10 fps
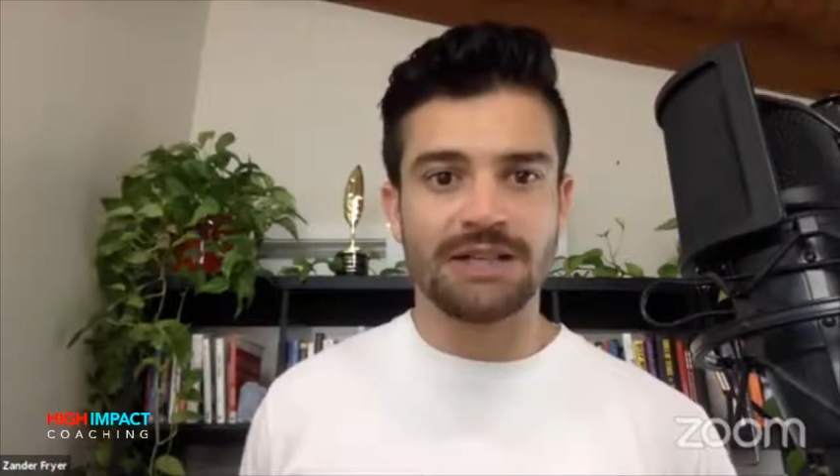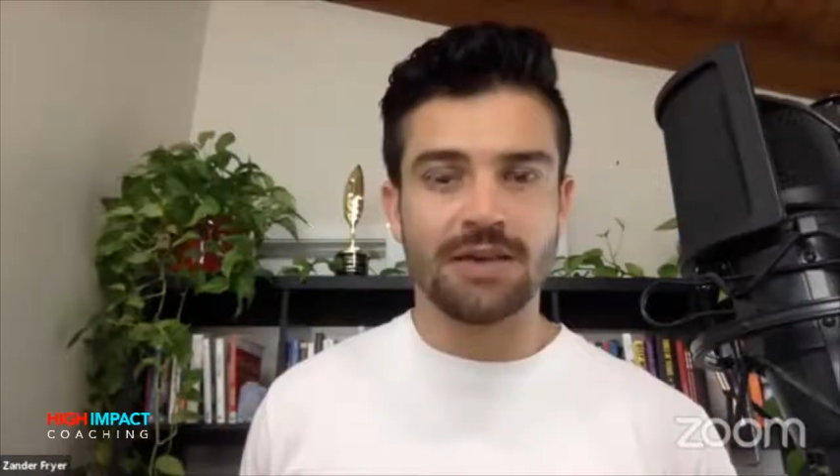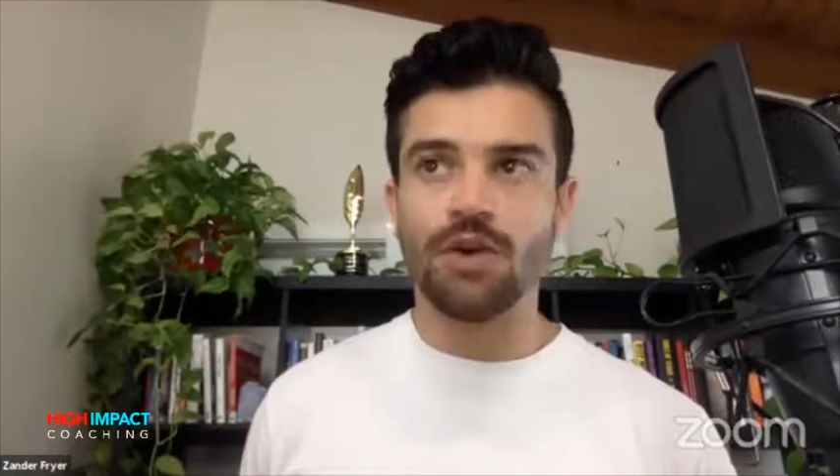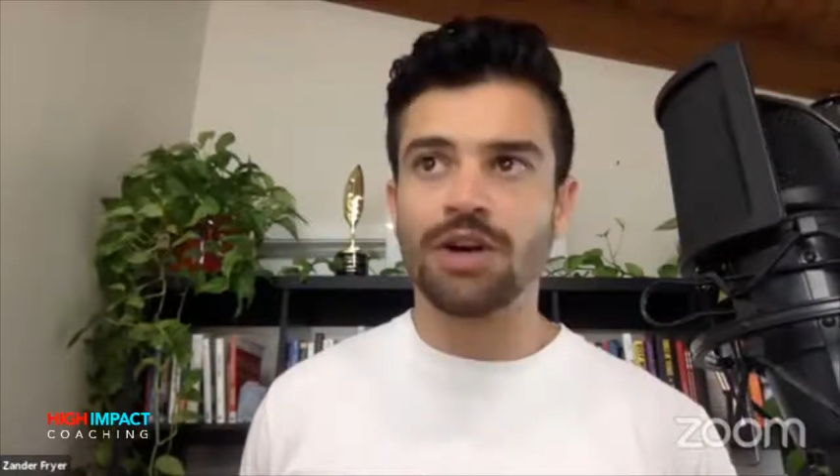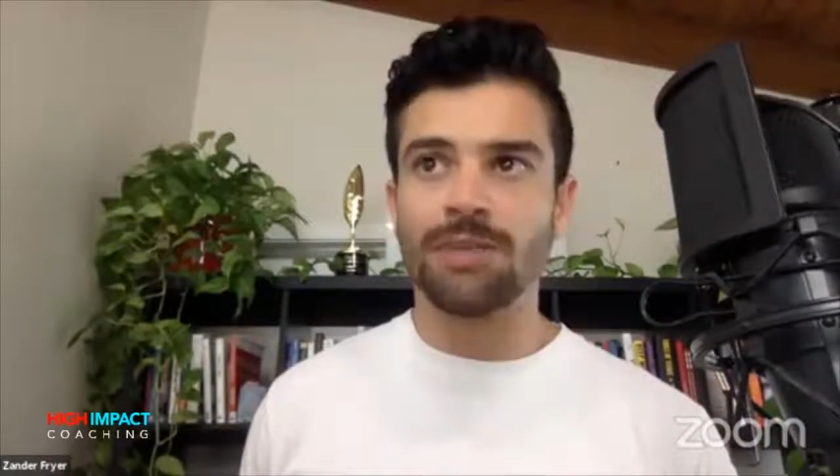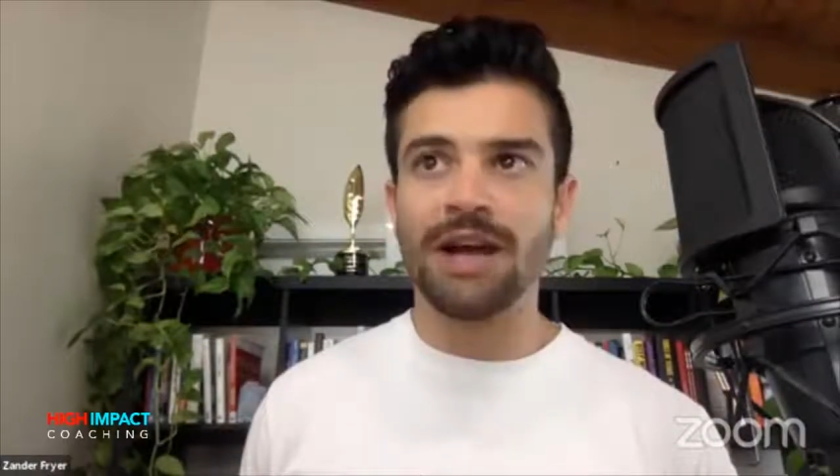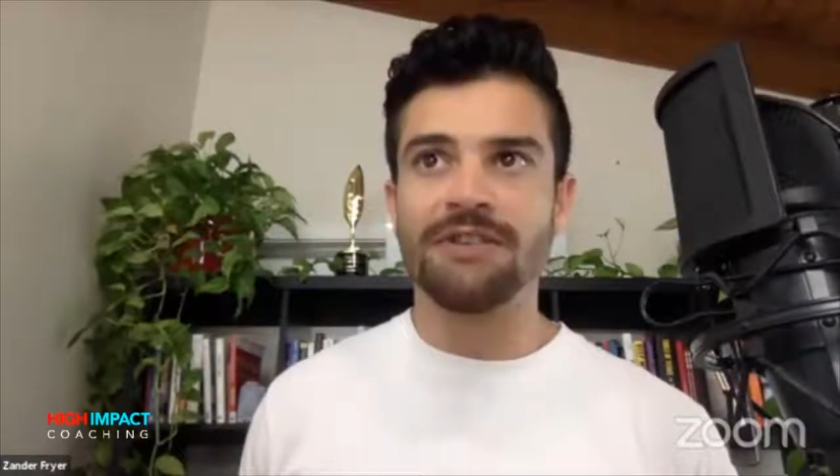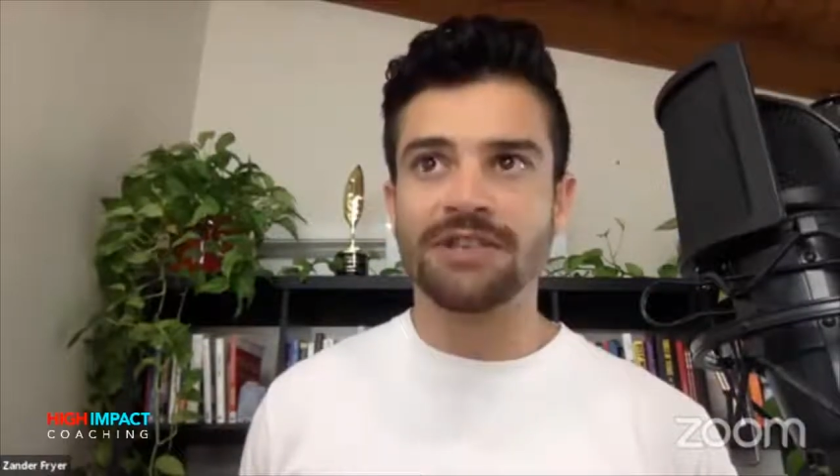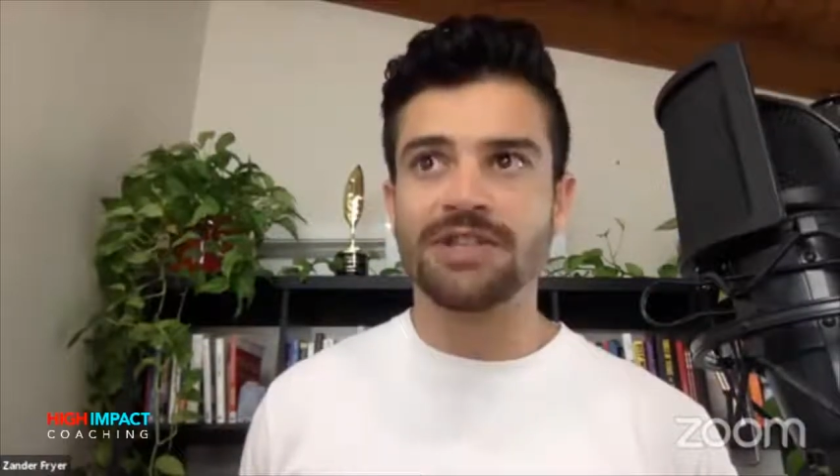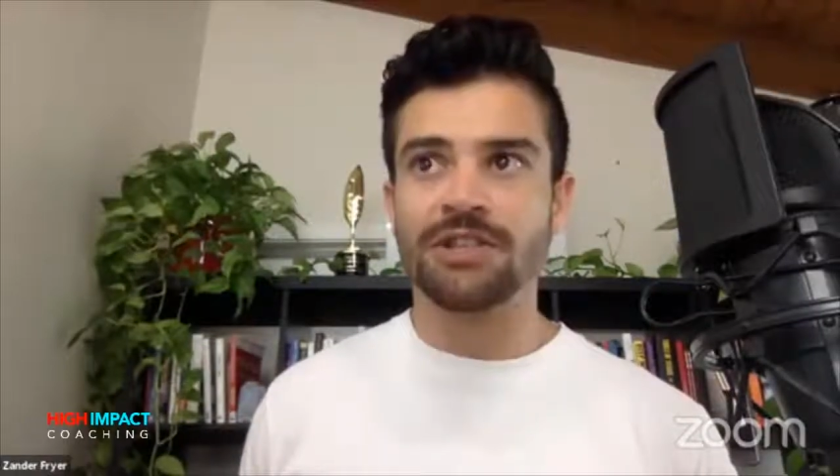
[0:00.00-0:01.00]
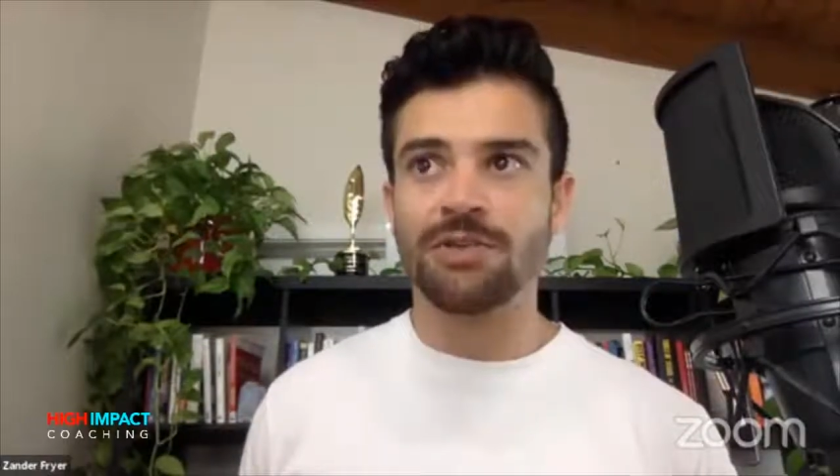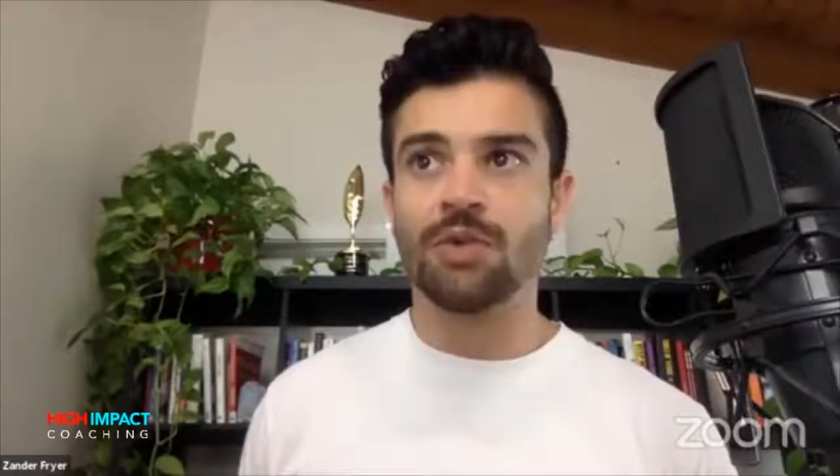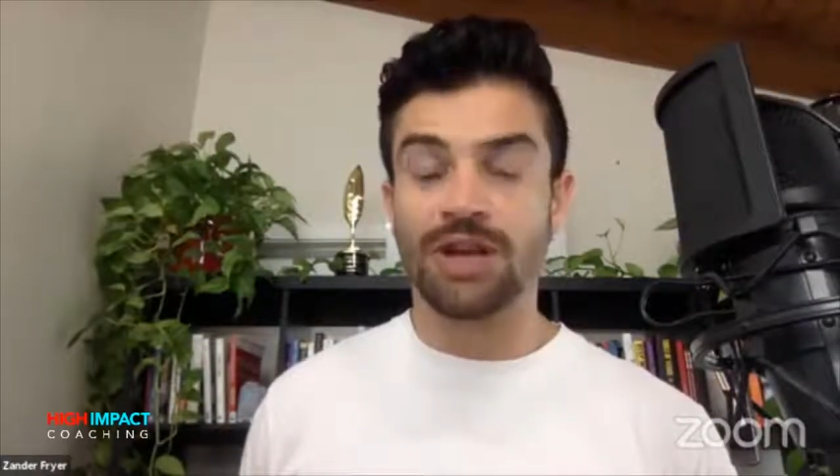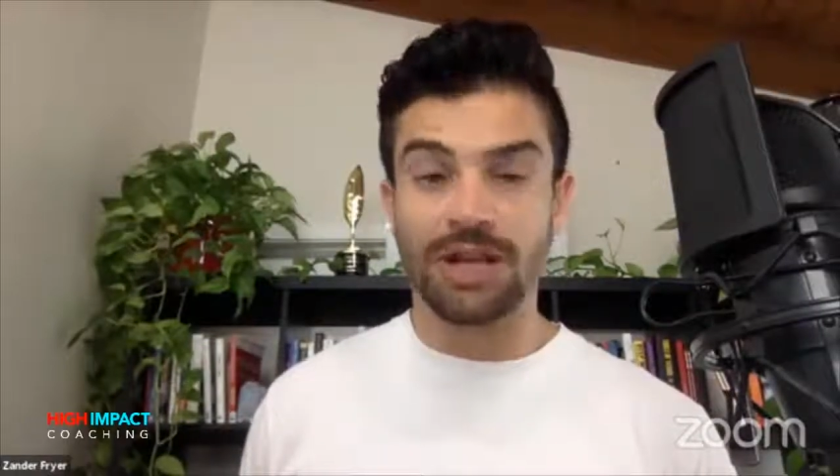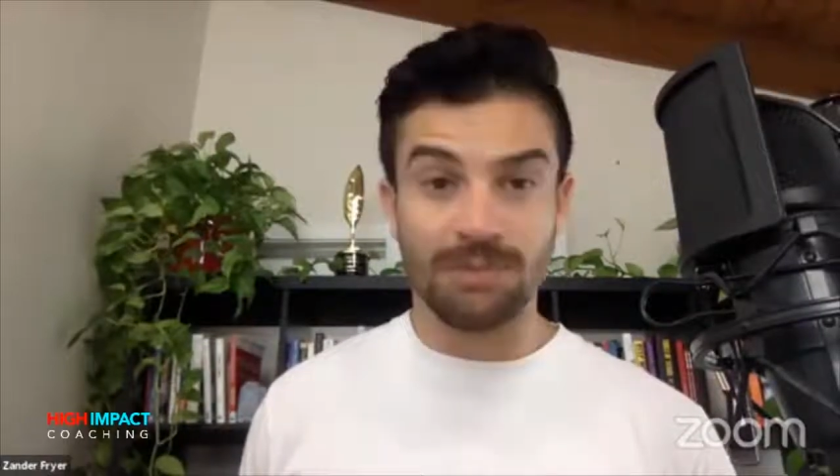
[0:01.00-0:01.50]
I woke up every single
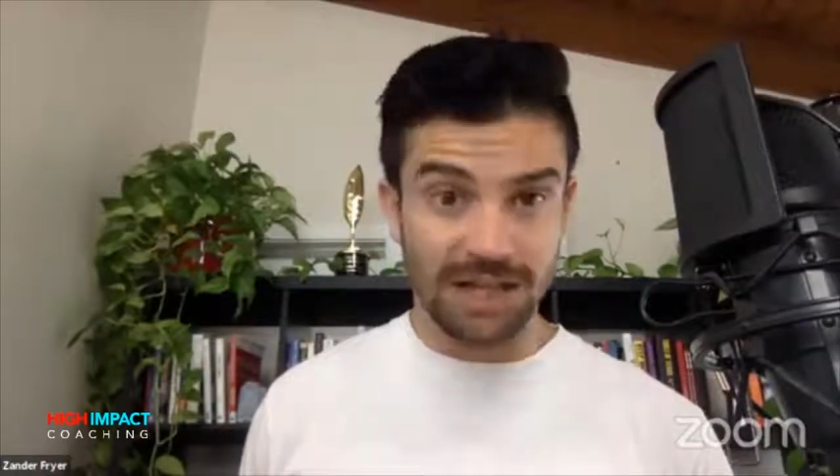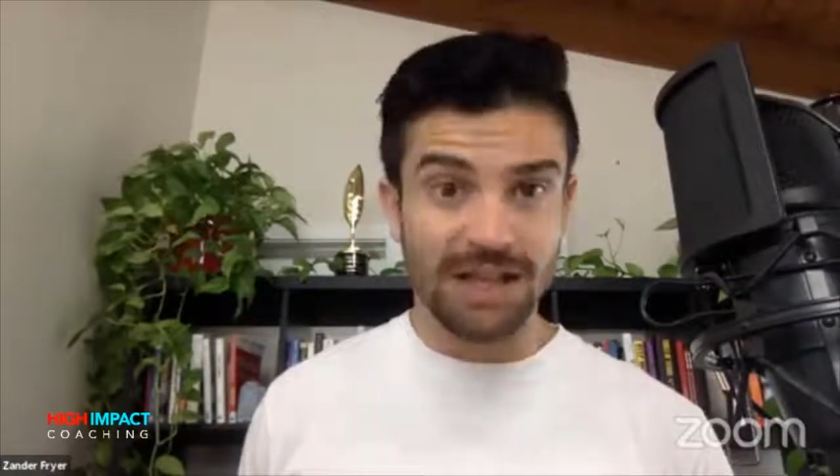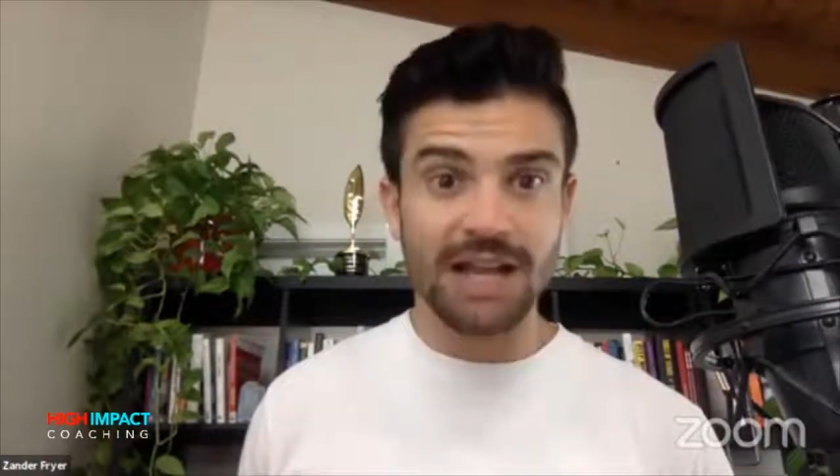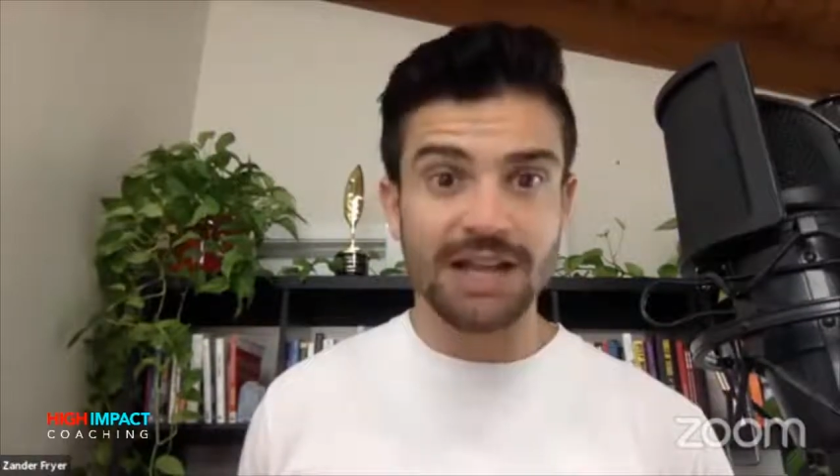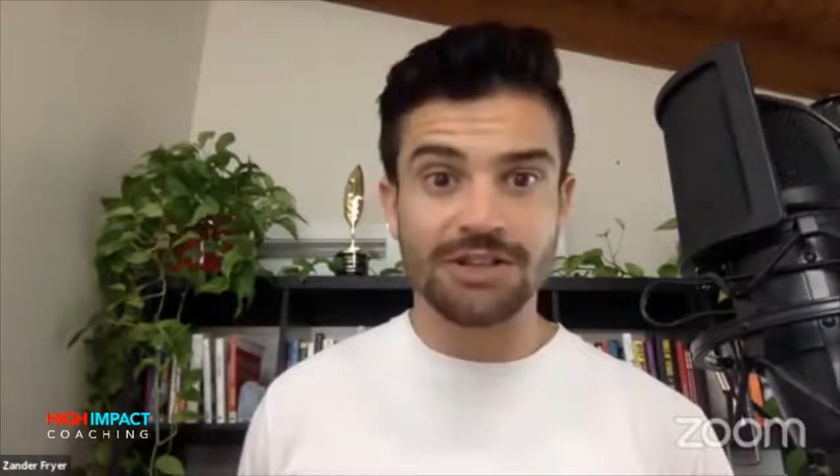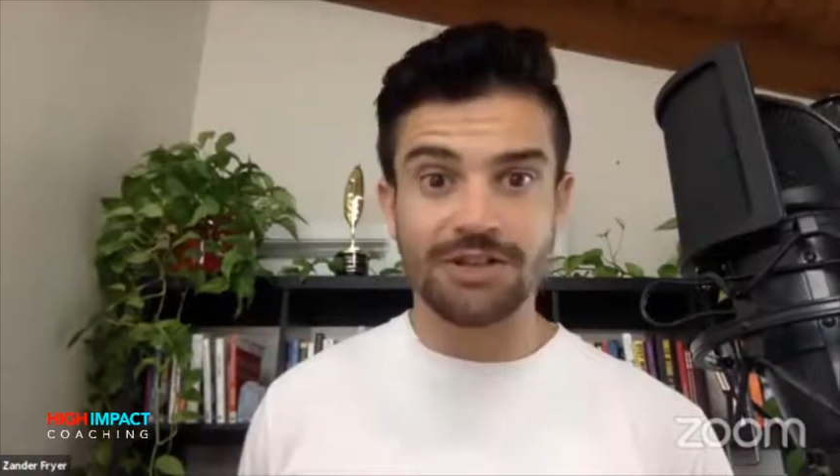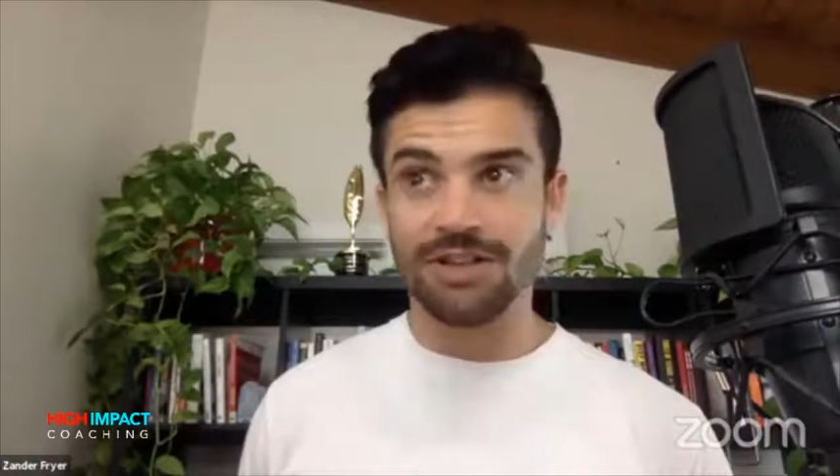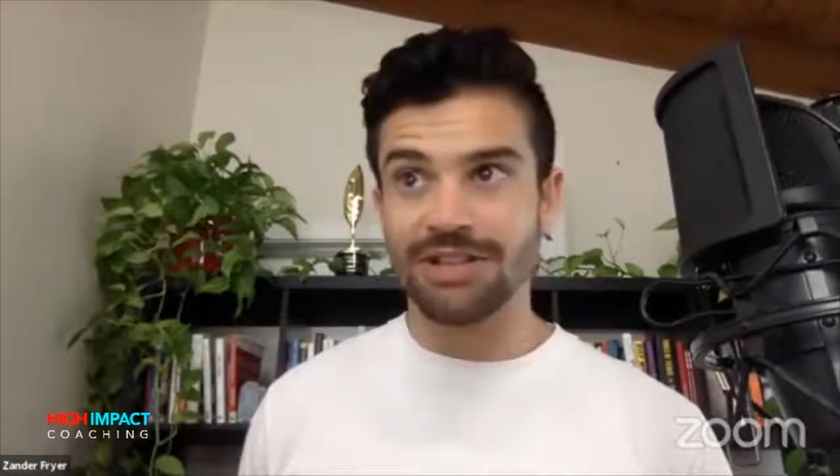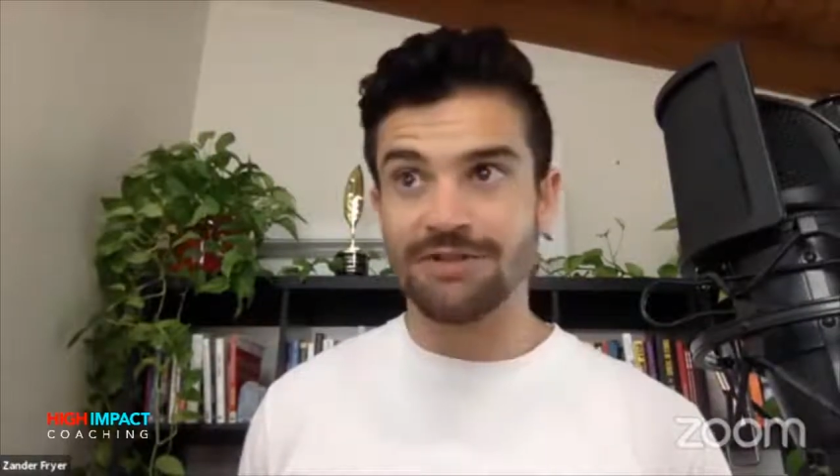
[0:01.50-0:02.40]
morning, and my clients know this.